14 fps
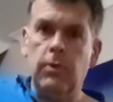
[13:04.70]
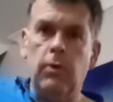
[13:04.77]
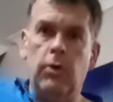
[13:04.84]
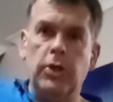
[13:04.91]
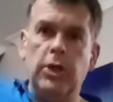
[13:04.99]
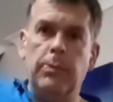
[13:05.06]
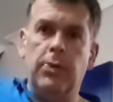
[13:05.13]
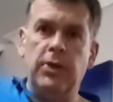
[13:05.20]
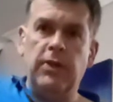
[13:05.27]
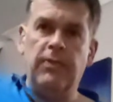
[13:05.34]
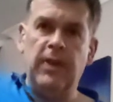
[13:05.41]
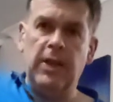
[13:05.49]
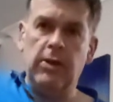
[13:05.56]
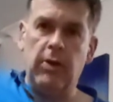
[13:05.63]
or you put your
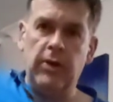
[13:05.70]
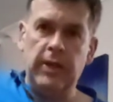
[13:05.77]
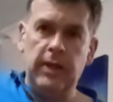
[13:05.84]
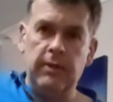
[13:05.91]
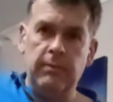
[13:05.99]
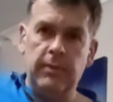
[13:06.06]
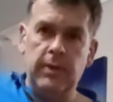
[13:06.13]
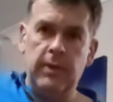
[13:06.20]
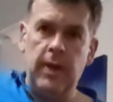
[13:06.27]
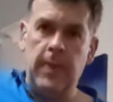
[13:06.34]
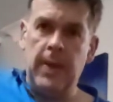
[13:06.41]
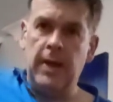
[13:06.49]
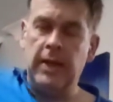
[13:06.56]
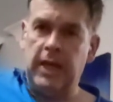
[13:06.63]
finger on it
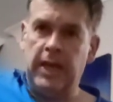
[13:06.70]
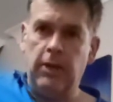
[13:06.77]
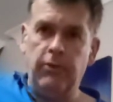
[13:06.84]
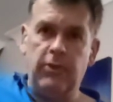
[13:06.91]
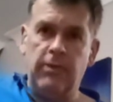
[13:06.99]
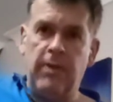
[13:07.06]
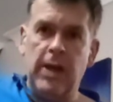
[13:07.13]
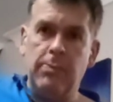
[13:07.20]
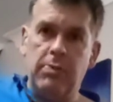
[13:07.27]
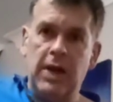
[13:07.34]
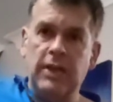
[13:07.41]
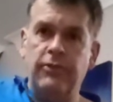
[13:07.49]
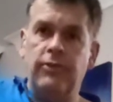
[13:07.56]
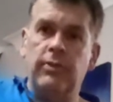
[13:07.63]
and then it kills the
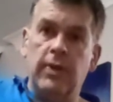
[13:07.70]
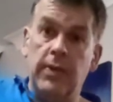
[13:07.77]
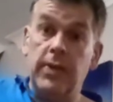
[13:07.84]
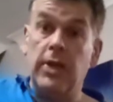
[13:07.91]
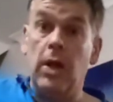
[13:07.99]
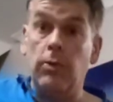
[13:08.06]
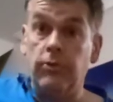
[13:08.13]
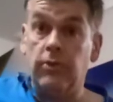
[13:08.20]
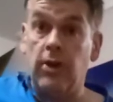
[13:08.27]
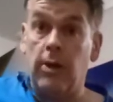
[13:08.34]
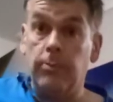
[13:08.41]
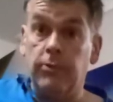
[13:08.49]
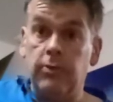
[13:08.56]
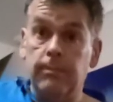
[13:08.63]
vibration and the note
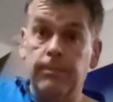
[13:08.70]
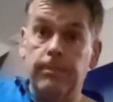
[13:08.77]
stops.